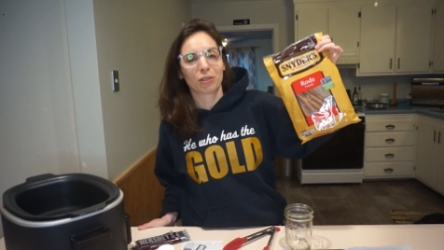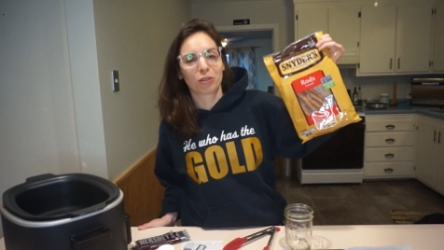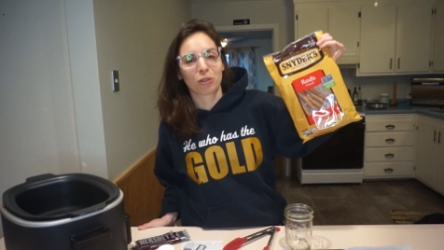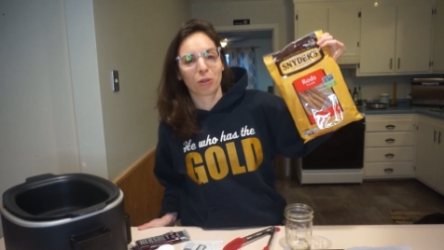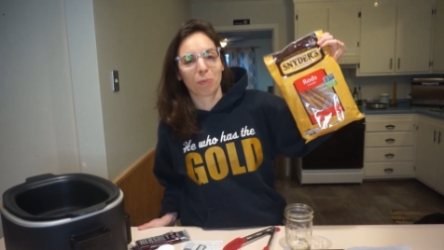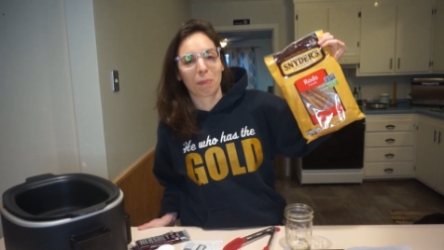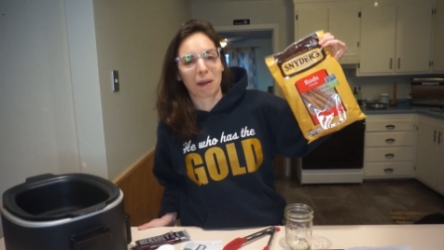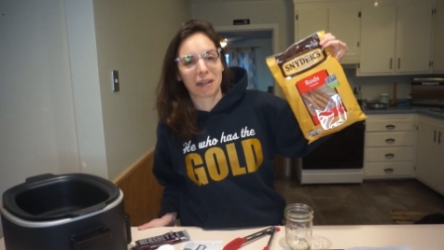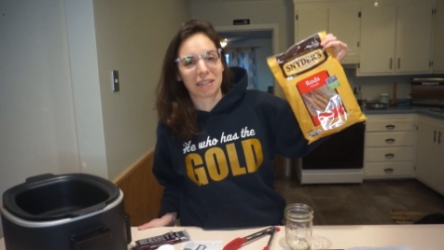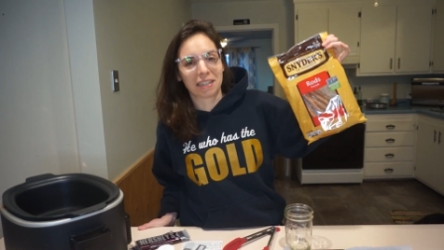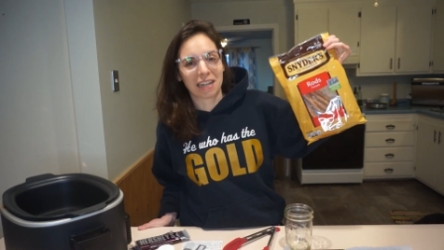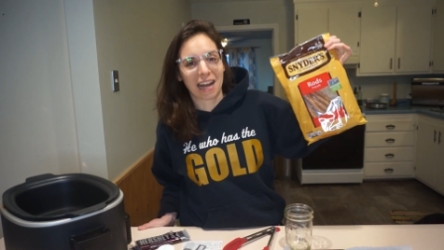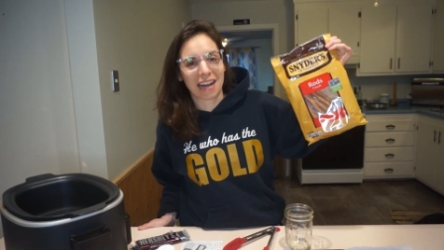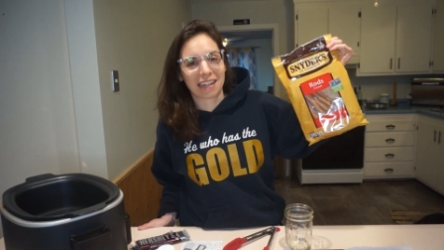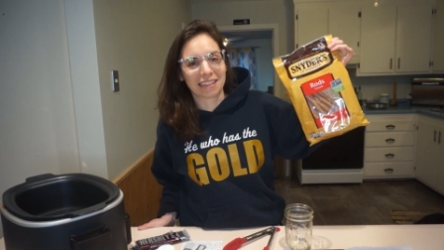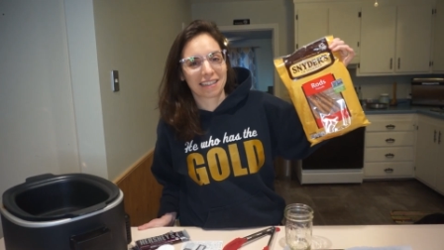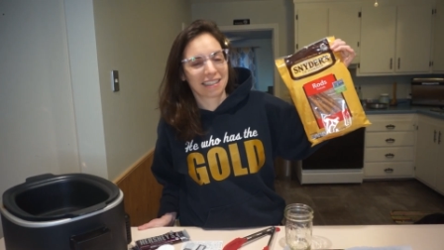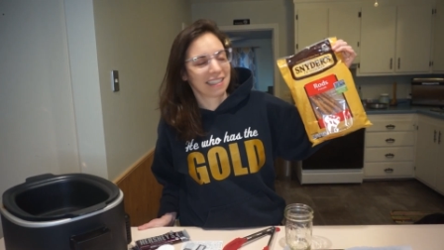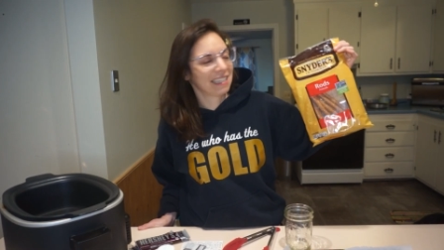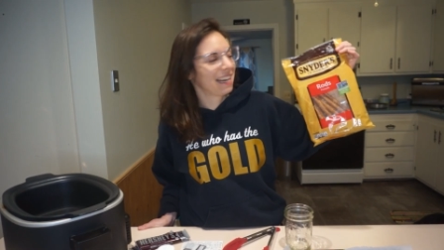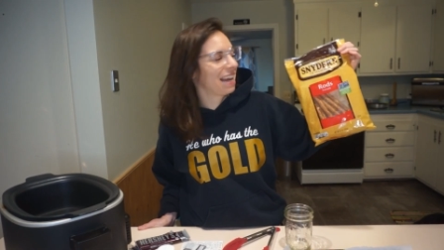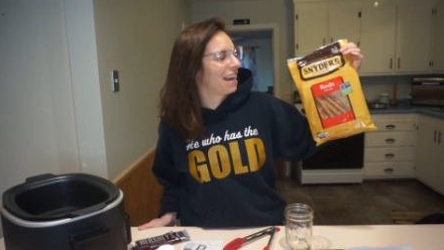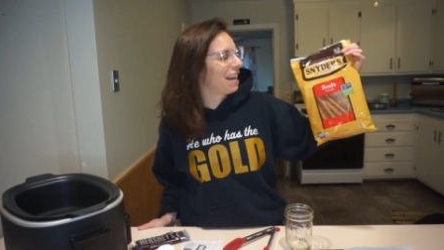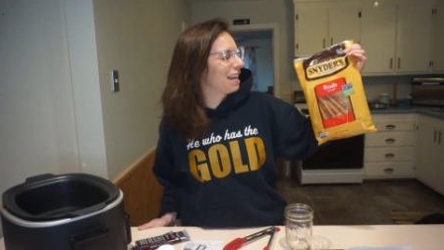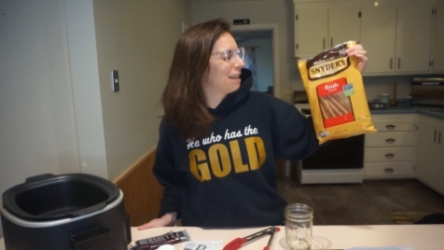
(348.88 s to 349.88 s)
Also, my
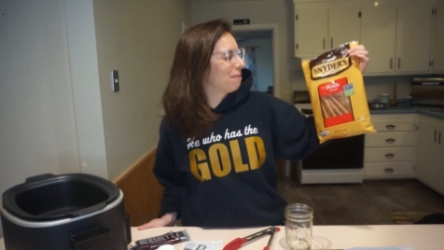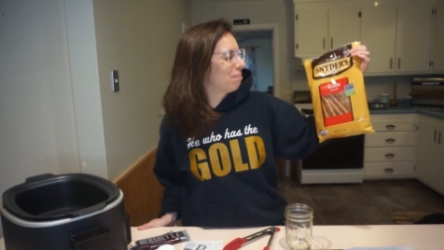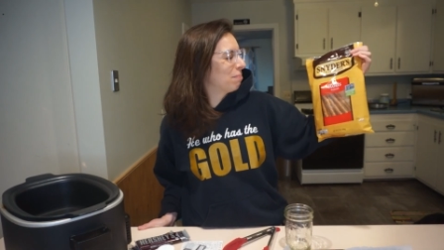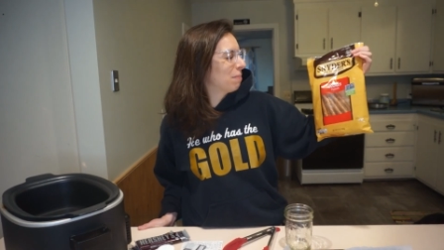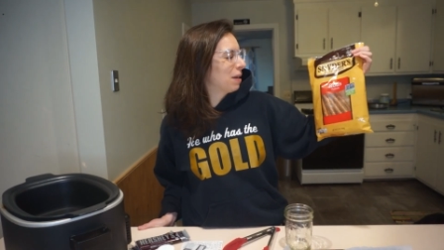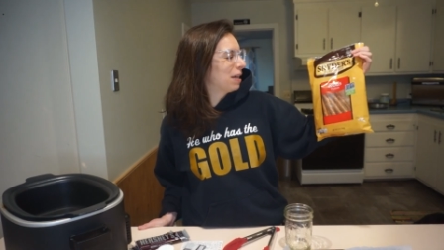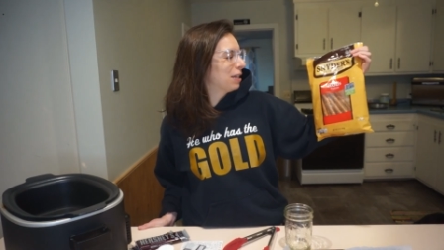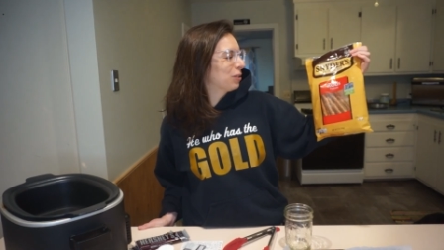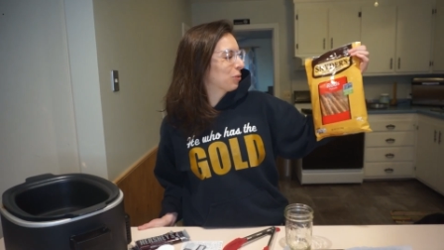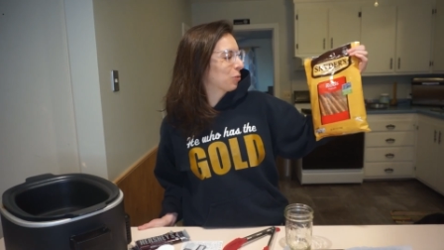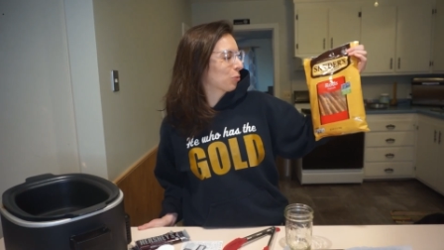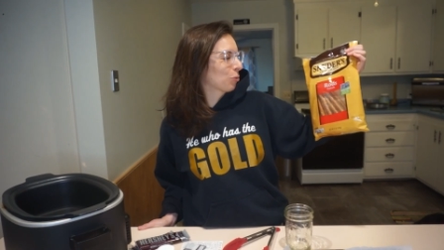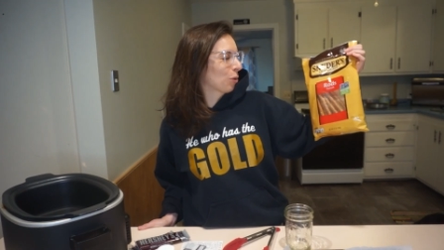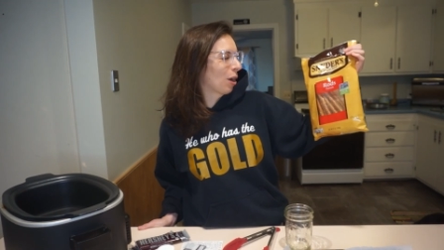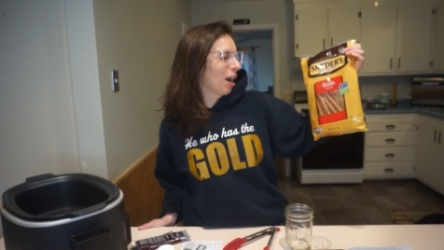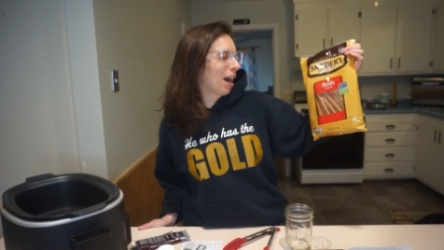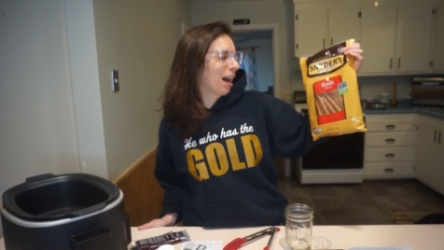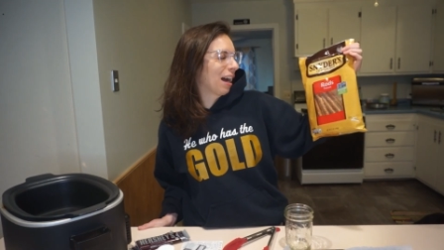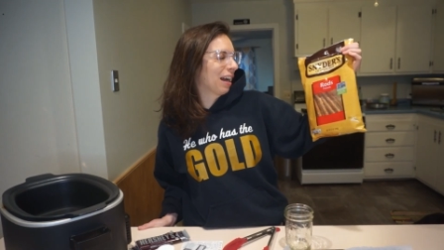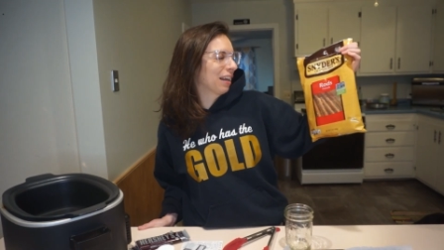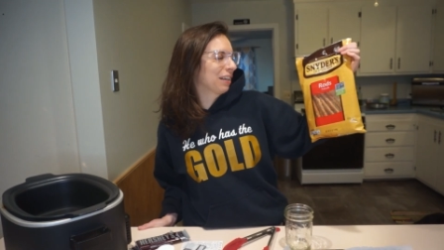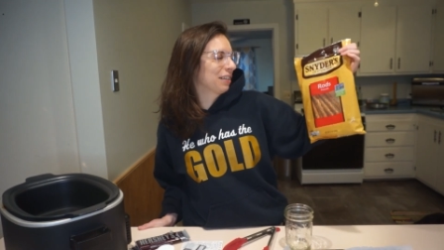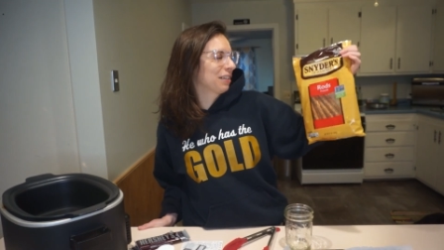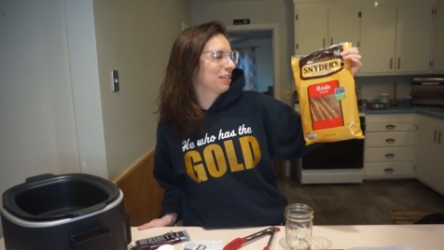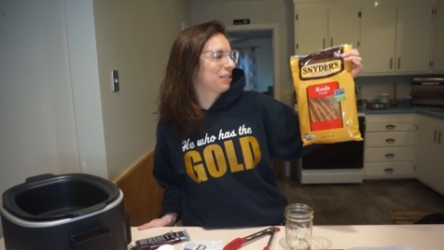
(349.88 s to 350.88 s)
dad's name is
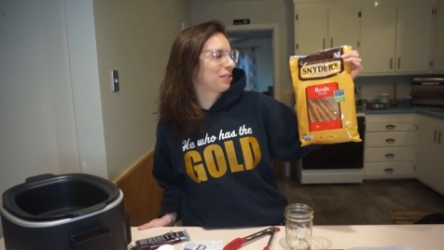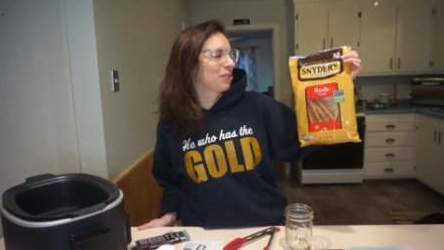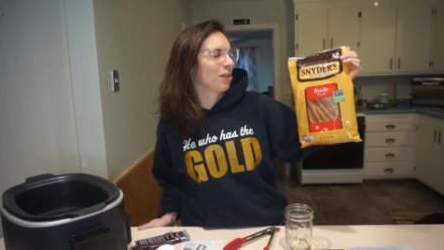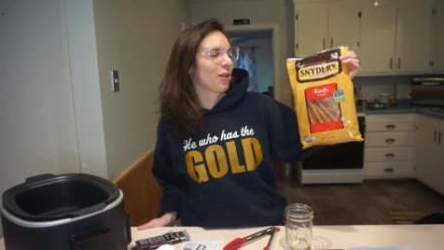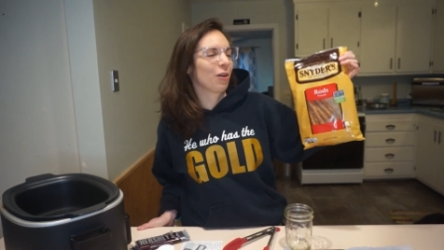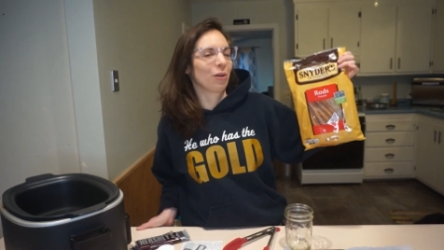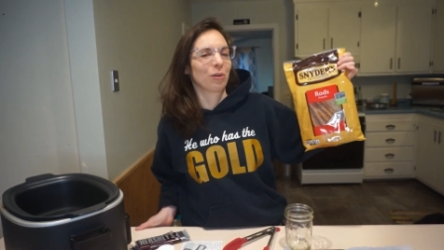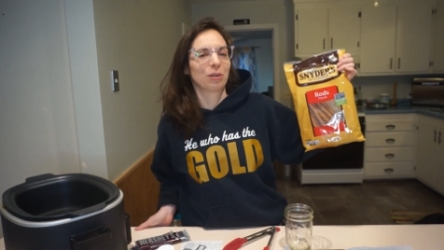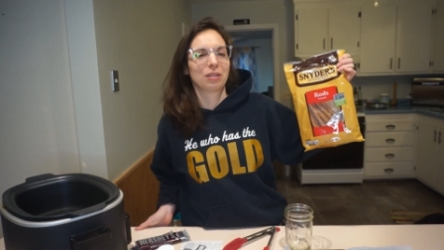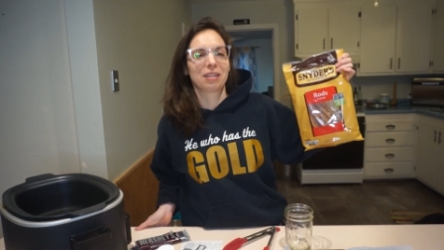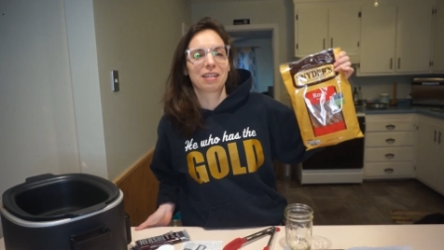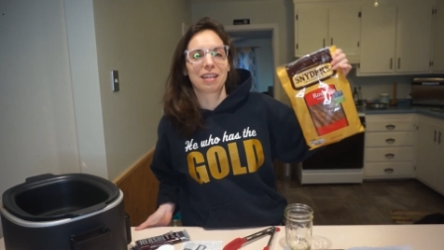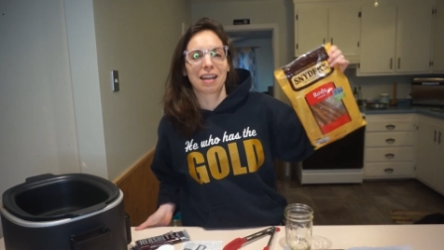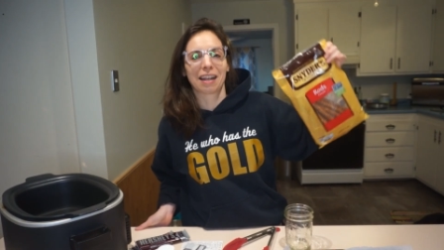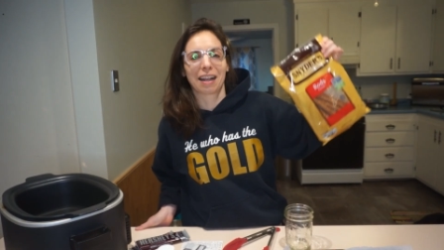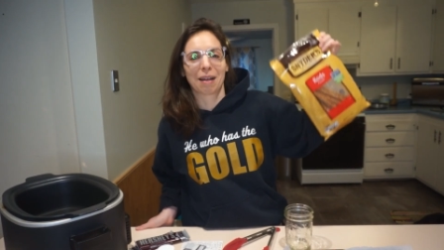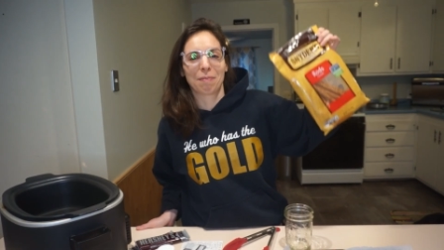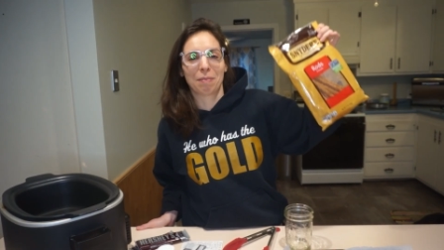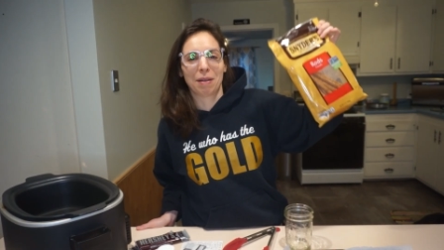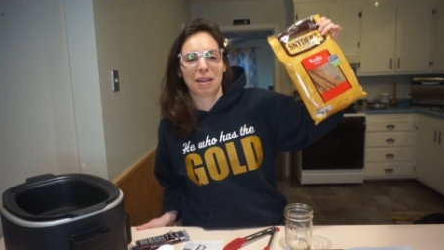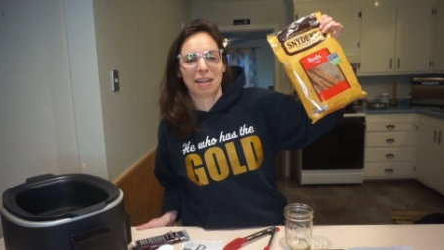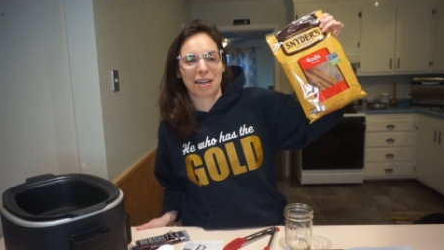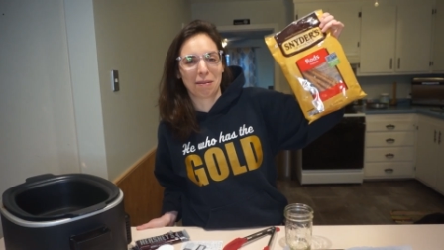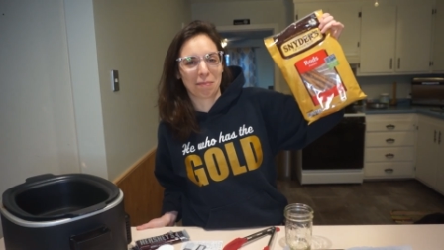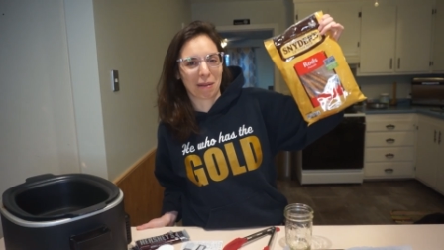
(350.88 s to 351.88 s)
Rod, so it's like
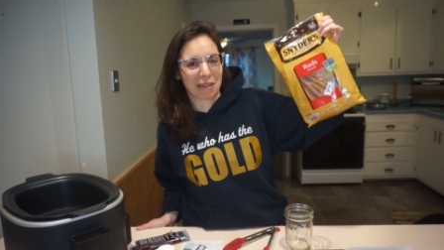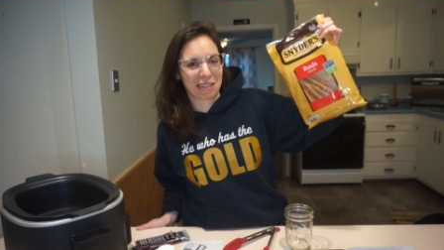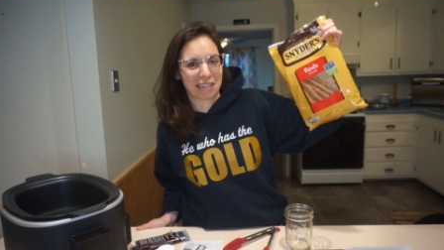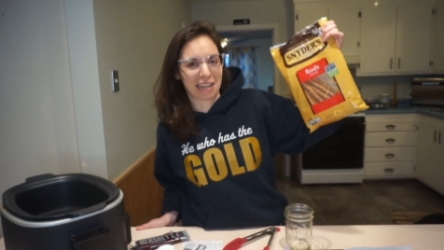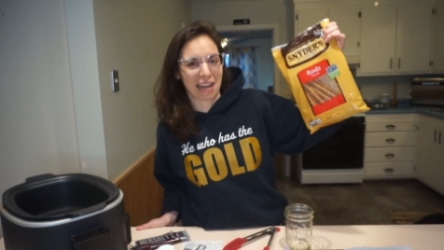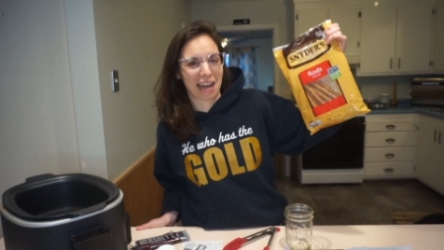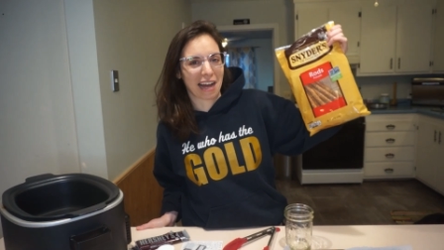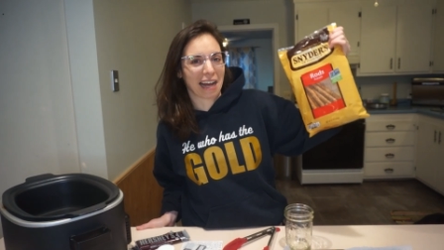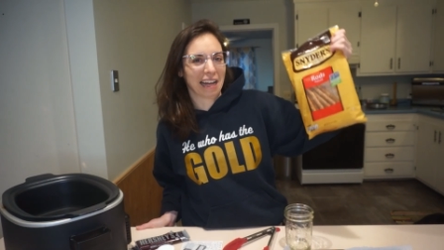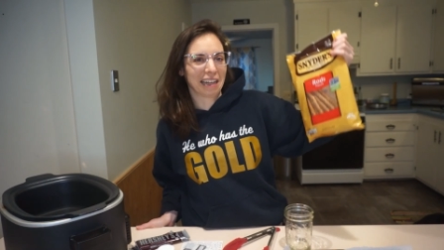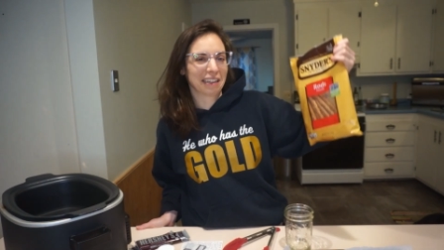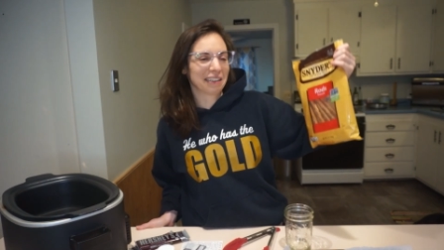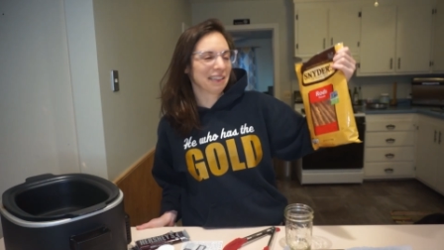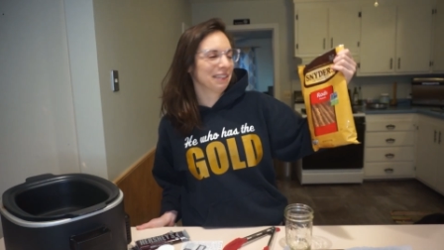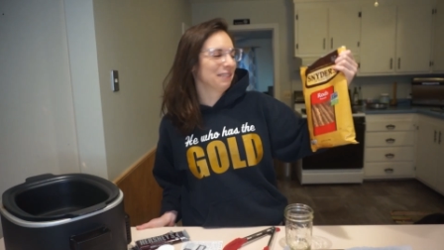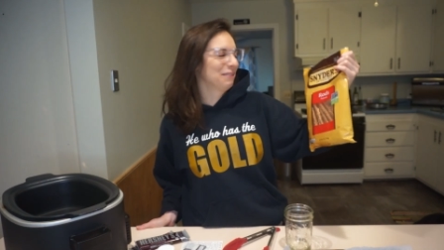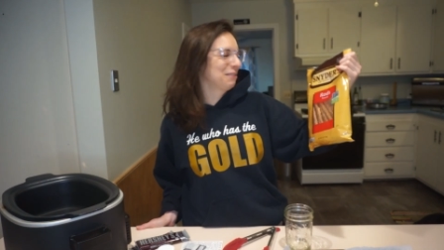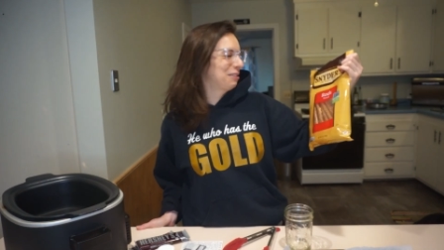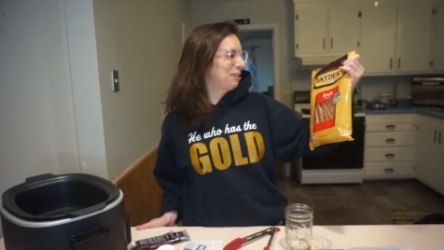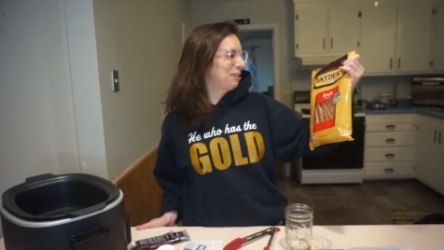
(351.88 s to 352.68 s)
I'm eating my dad,